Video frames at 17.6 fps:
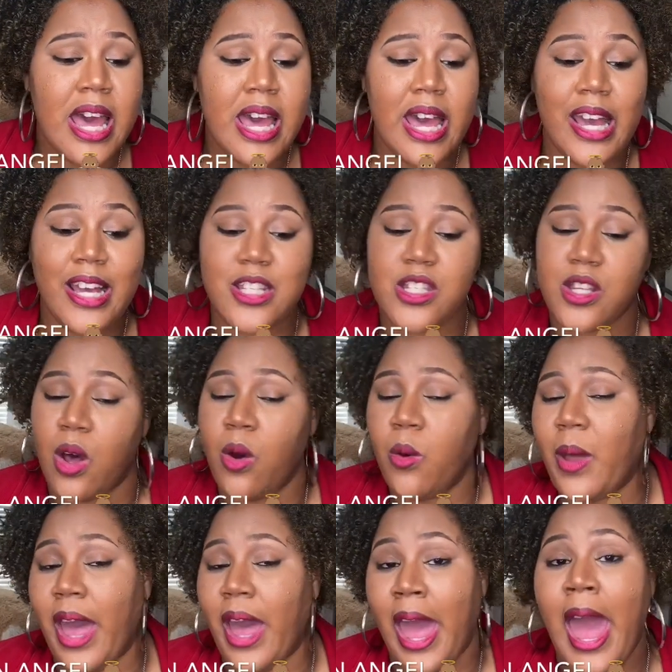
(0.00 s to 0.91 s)
It's
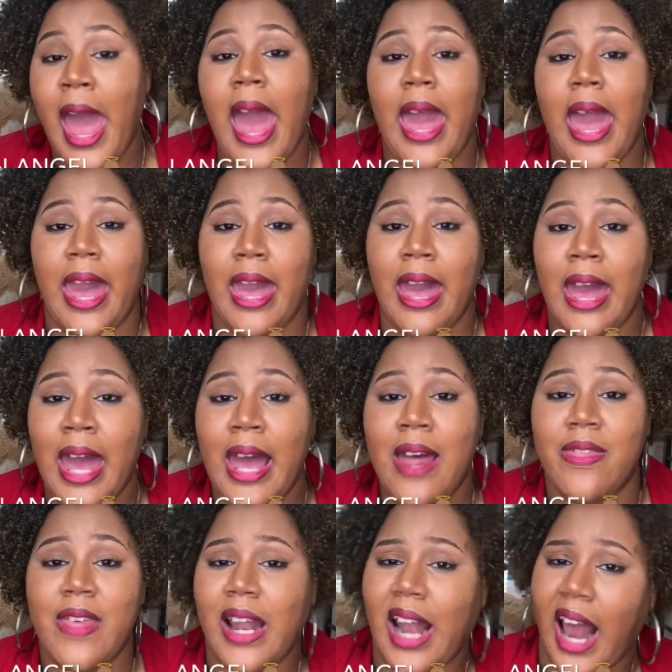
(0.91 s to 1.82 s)
okay
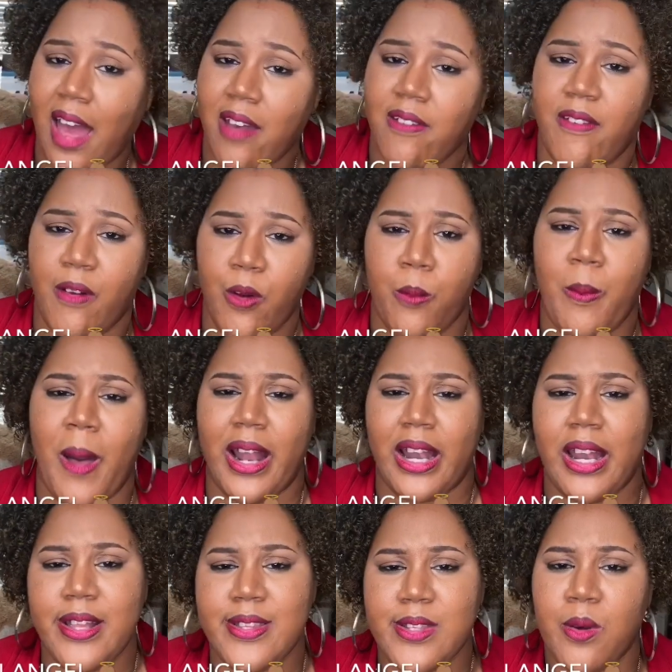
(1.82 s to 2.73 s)
that I feel bad.
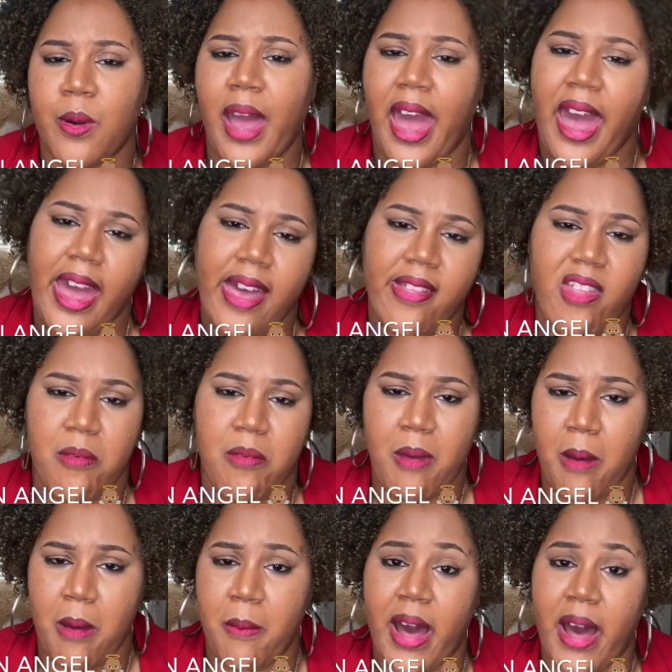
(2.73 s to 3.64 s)
It's okay that
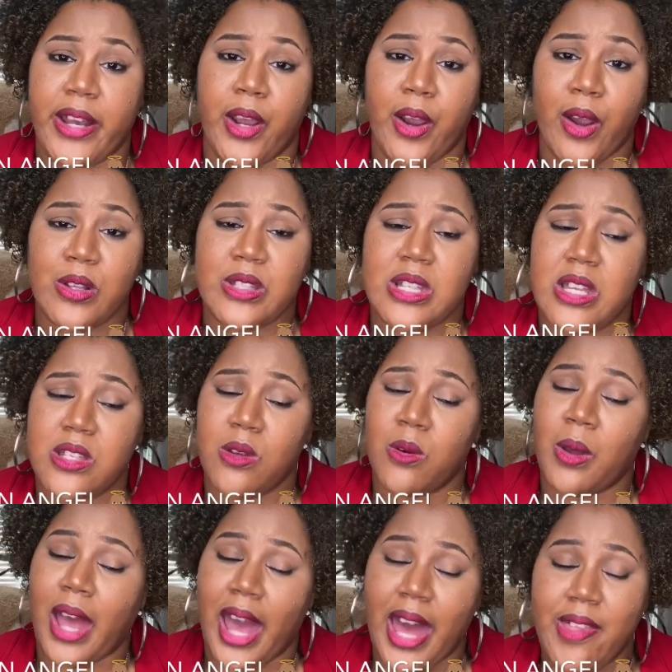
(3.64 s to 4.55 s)
my body hurts. It's
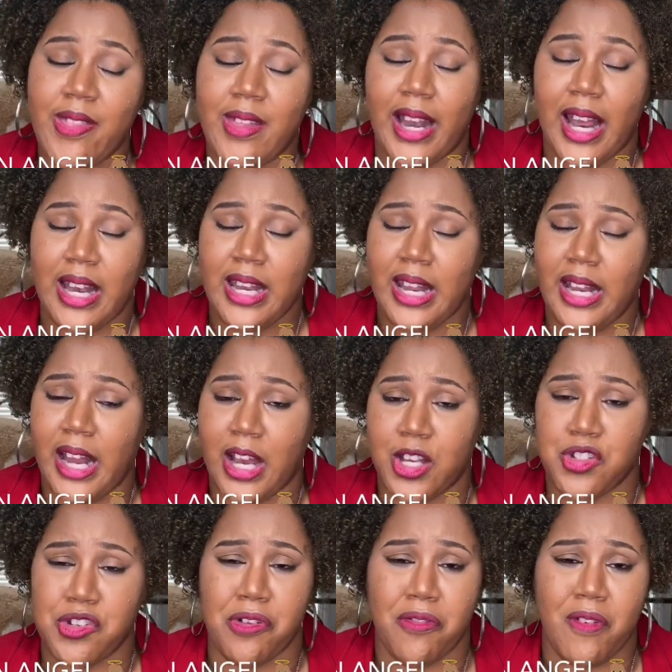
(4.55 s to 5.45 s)
okay that I need
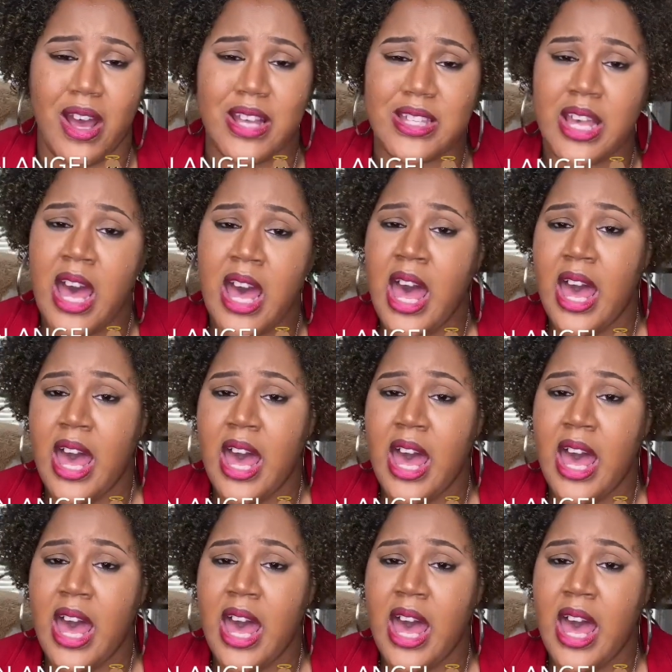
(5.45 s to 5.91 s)
extra rest.